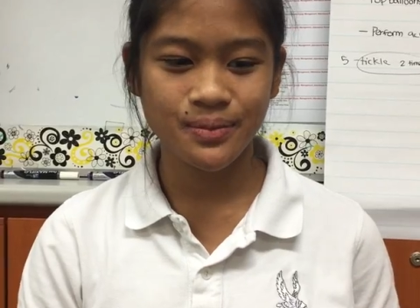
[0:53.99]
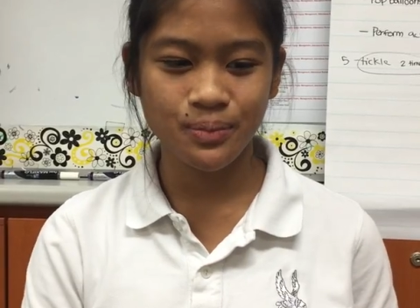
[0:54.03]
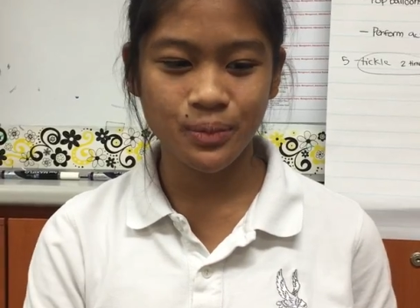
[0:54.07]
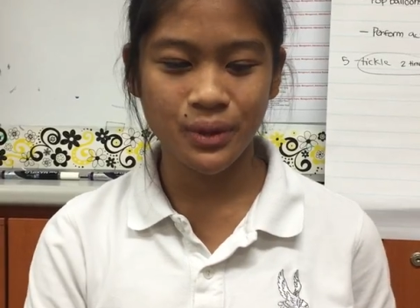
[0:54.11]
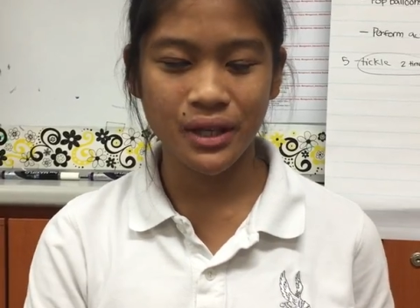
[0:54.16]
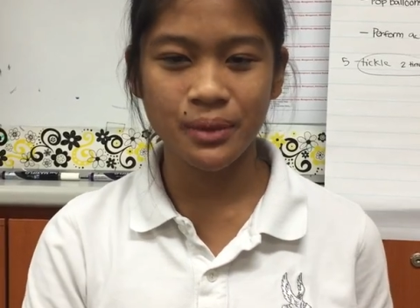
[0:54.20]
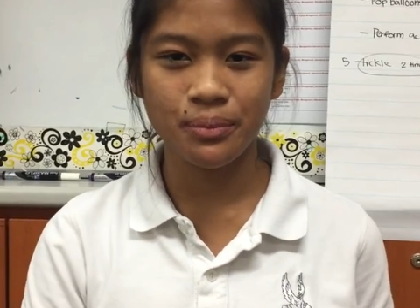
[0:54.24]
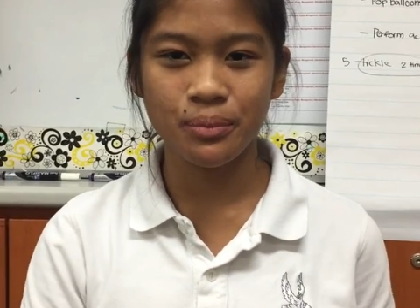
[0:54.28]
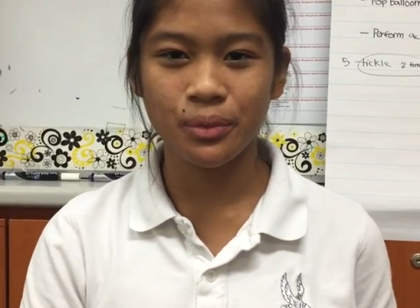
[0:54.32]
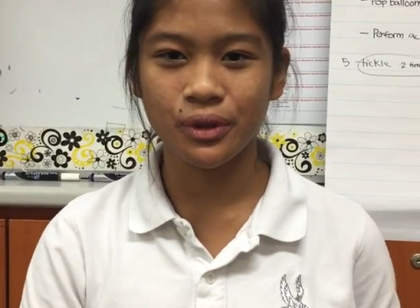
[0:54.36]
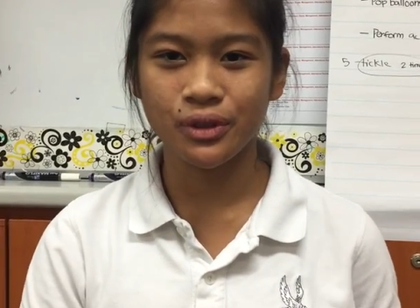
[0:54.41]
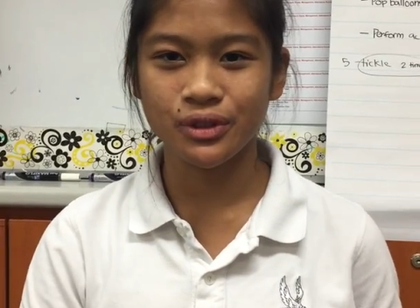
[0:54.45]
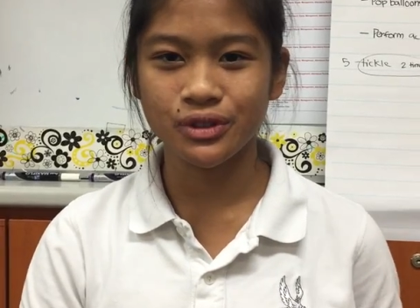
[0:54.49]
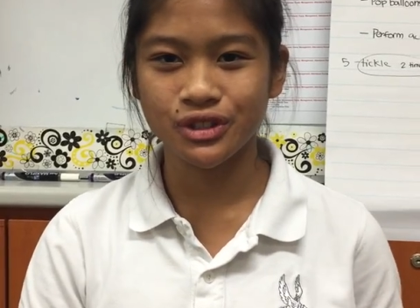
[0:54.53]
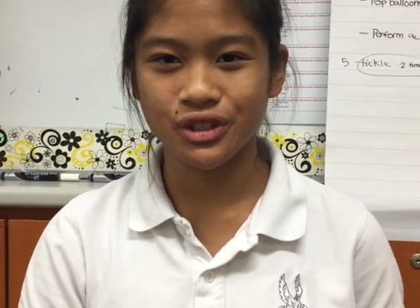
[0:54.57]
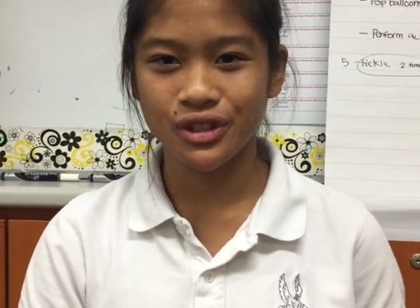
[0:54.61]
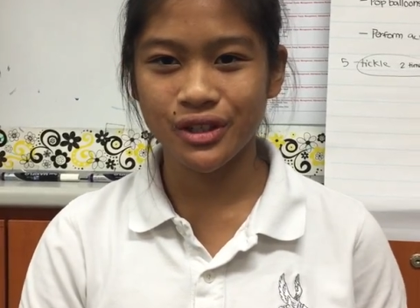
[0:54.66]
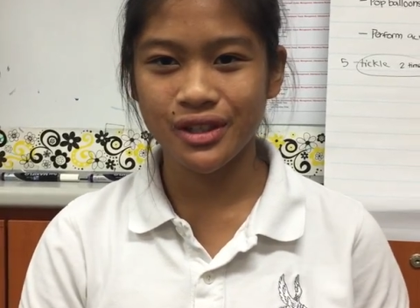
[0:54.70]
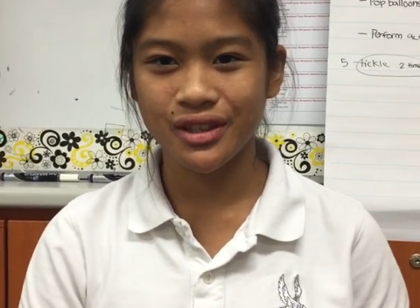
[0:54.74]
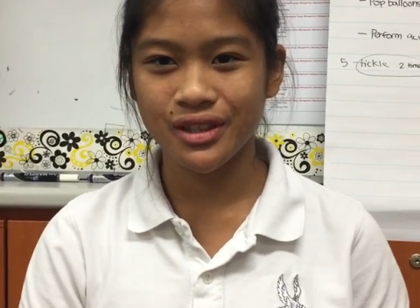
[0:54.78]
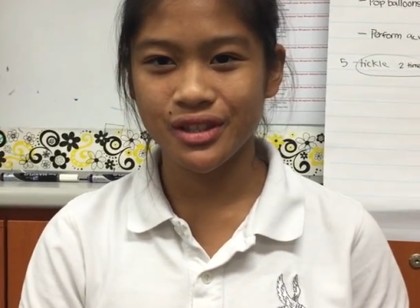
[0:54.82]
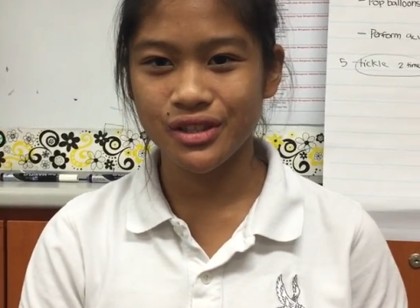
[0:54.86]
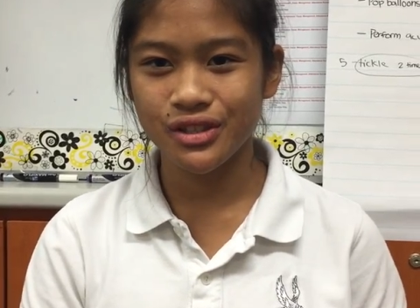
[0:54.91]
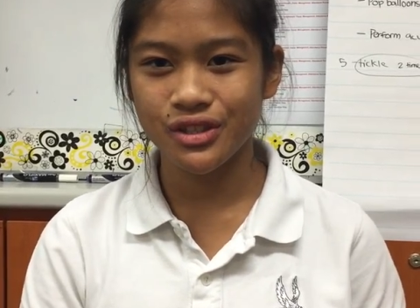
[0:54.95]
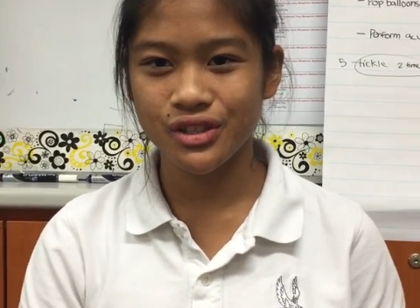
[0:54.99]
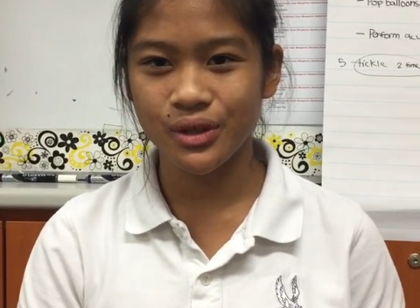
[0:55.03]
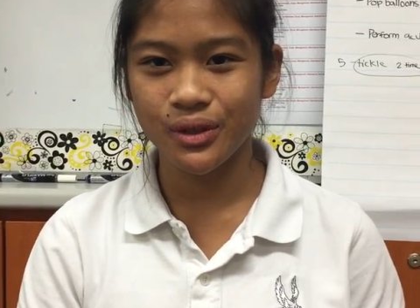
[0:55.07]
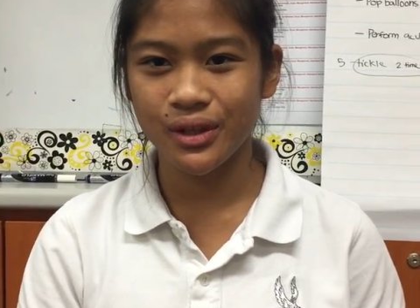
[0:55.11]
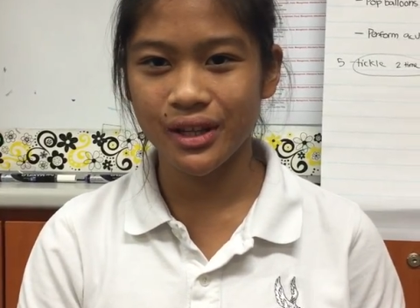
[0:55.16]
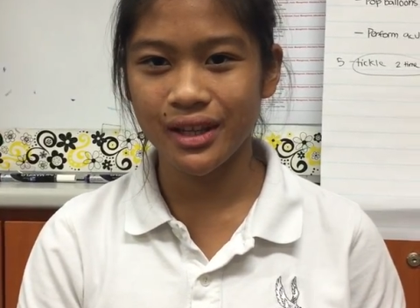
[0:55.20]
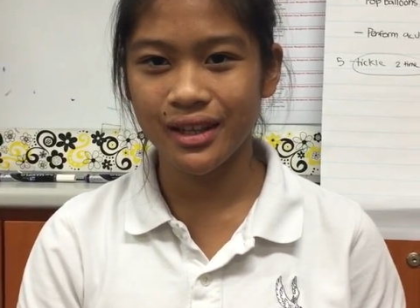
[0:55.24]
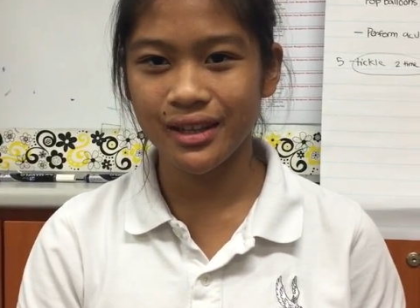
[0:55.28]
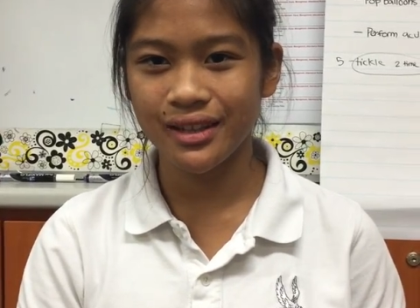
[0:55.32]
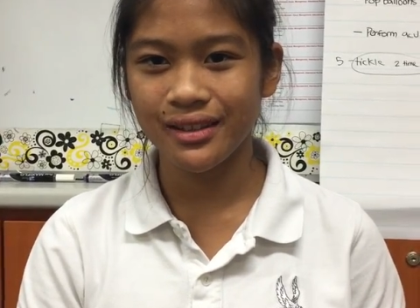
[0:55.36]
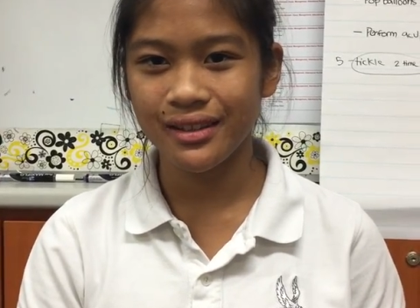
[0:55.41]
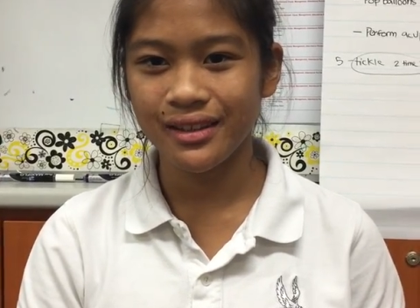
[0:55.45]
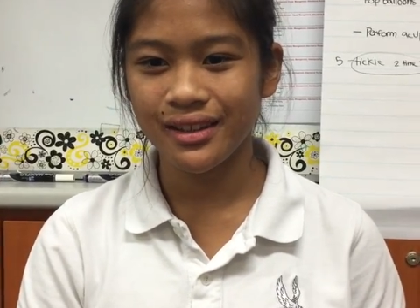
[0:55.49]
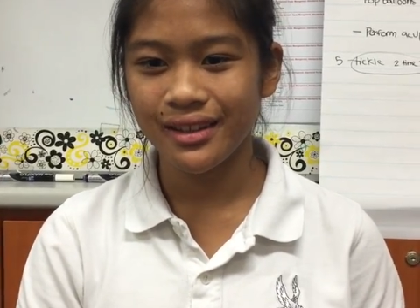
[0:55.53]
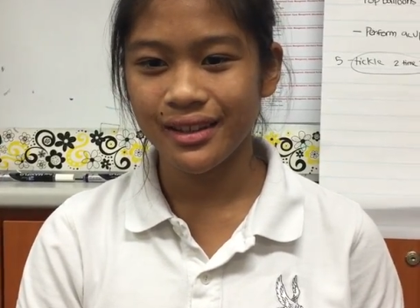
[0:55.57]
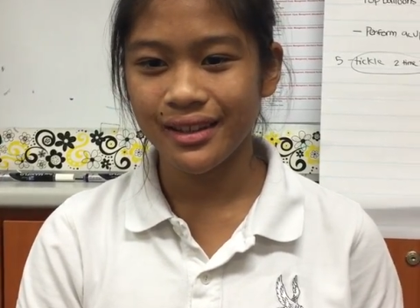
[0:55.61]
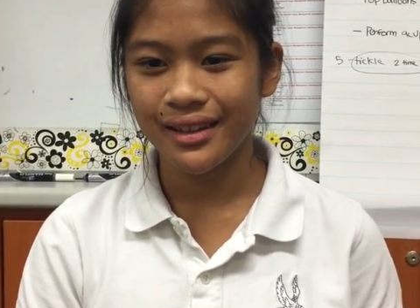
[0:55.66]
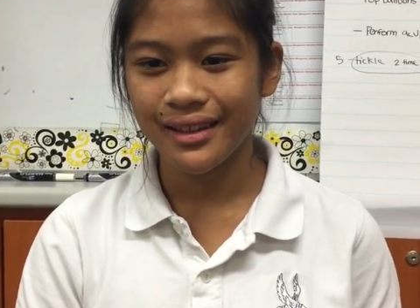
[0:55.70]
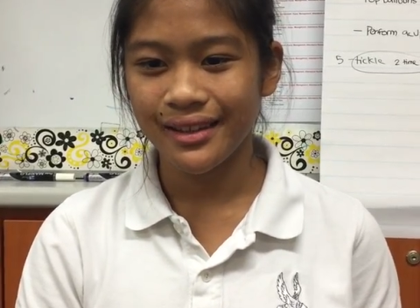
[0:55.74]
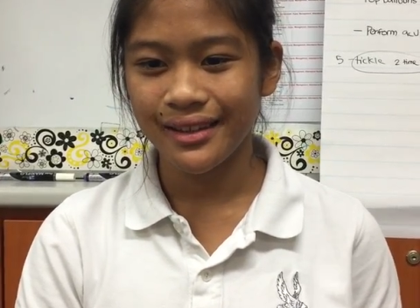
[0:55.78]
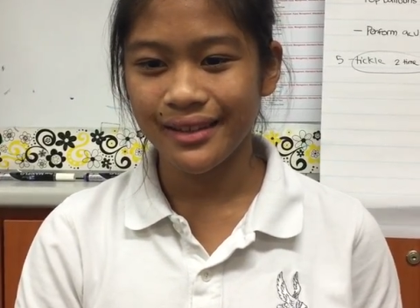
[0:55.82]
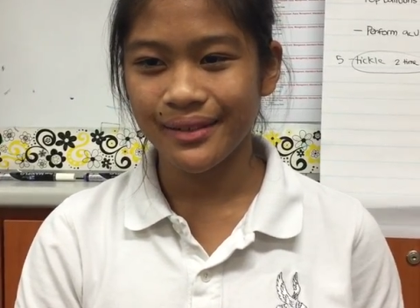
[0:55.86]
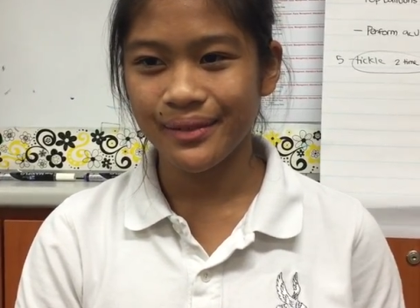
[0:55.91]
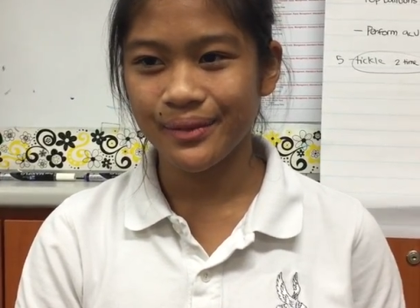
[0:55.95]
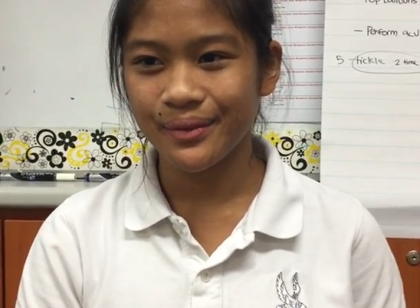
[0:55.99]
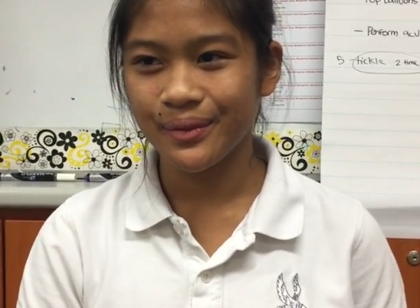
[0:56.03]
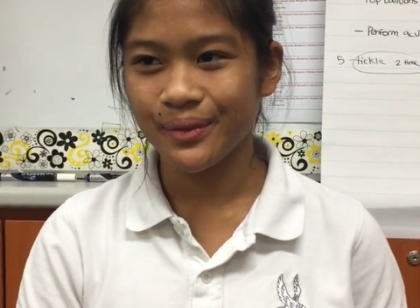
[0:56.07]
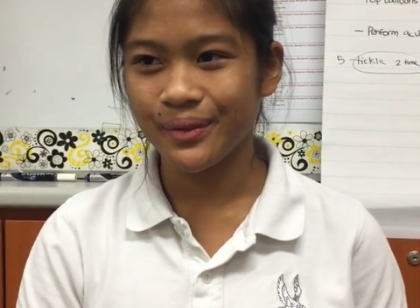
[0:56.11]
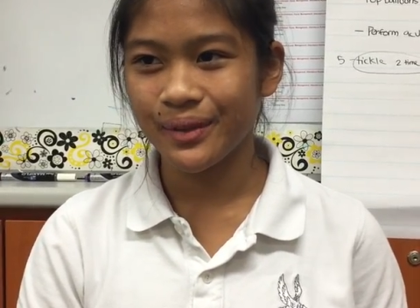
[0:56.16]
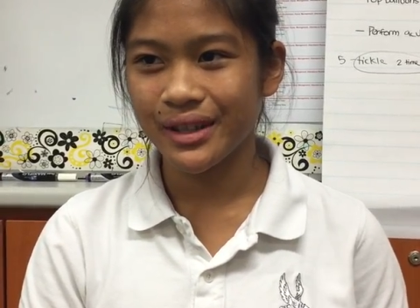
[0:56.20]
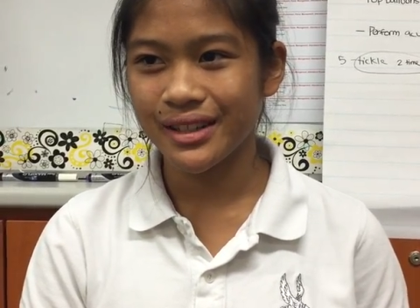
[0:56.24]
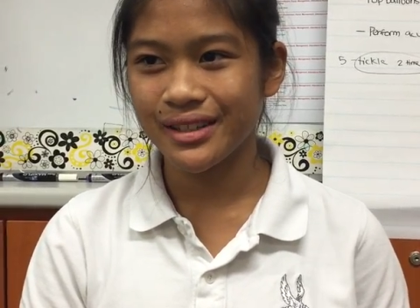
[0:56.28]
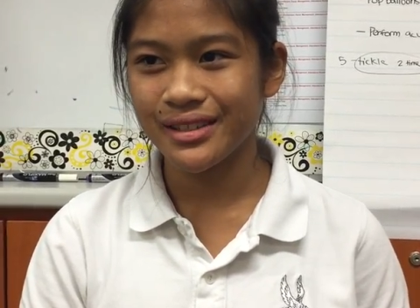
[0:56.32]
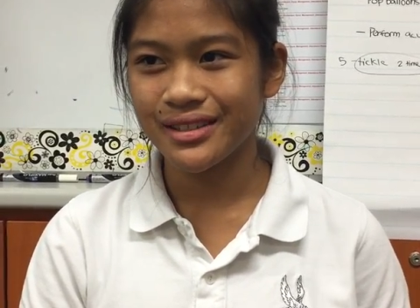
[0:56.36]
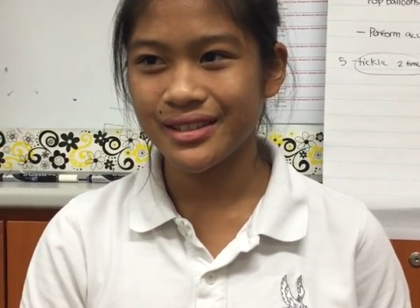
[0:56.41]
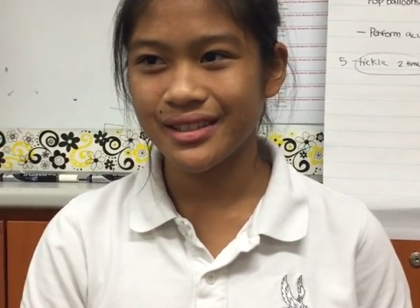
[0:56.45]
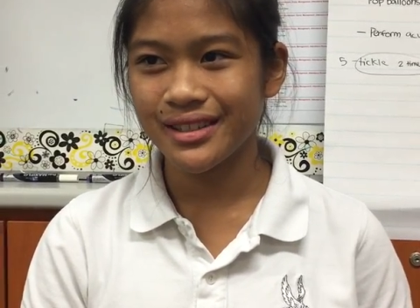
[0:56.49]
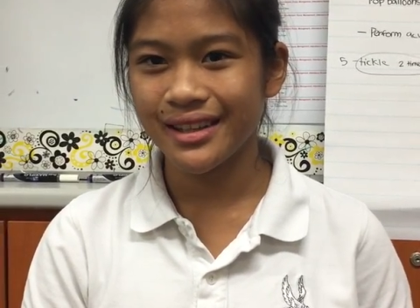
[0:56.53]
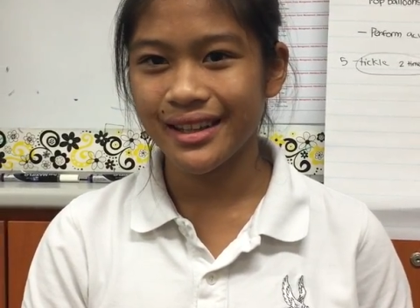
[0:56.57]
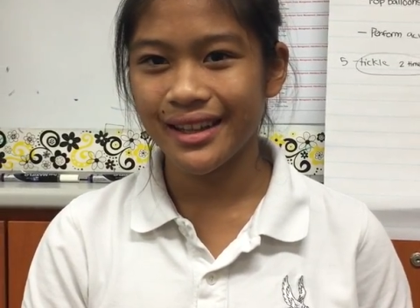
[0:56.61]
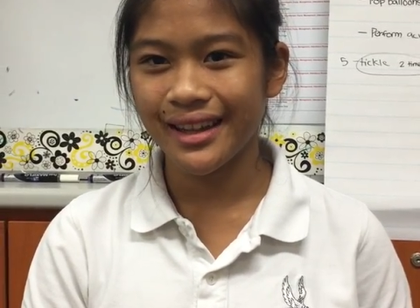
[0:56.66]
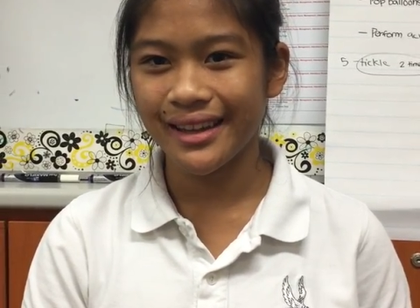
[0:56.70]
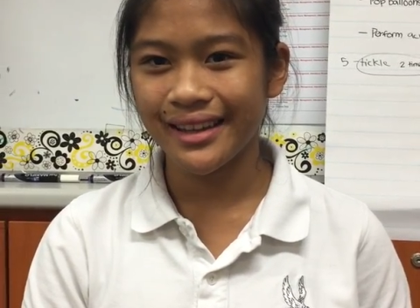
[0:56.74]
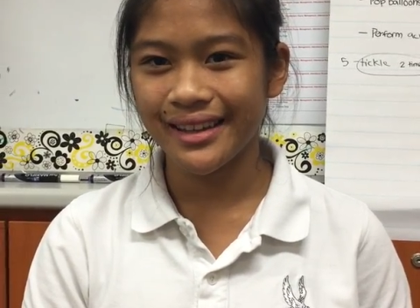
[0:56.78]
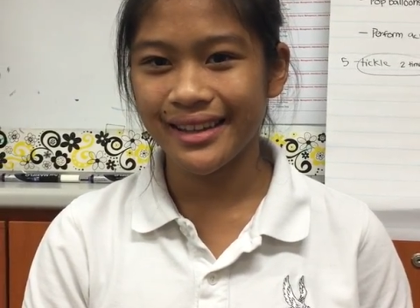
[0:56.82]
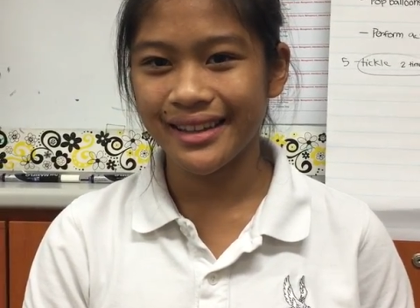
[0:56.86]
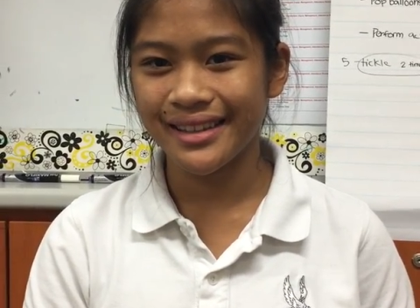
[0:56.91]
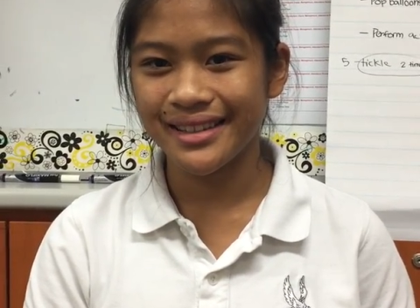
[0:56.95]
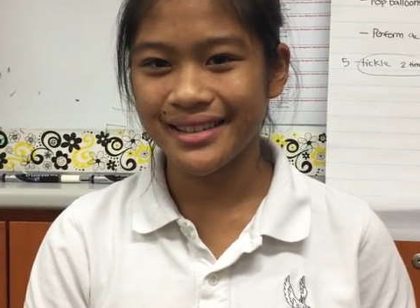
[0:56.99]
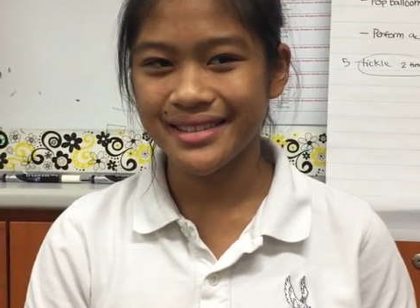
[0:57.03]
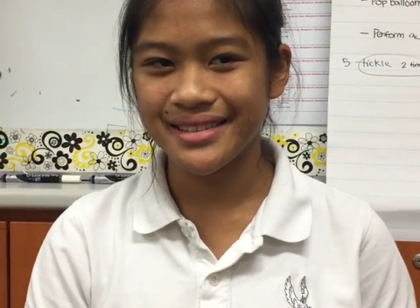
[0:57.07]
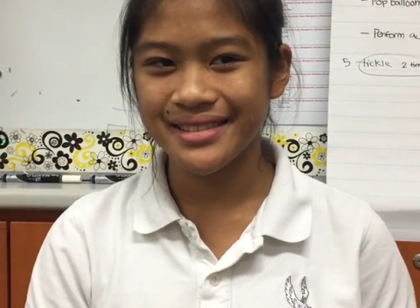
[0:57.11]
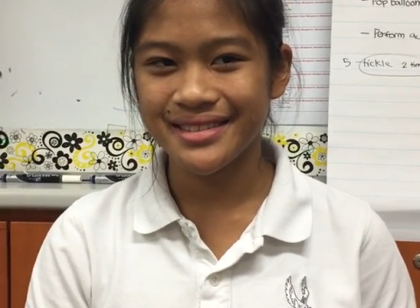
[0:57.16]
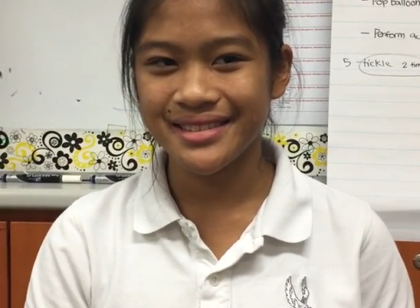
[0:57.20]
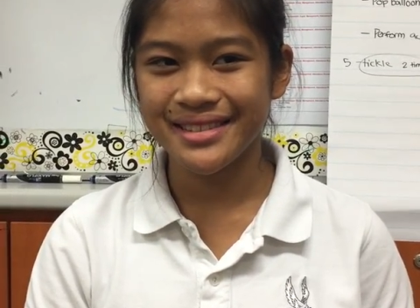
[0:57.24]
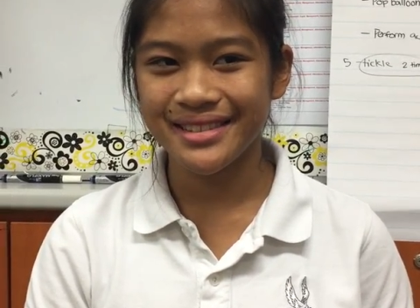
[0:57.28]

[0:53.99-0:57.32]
people during the shooting, which is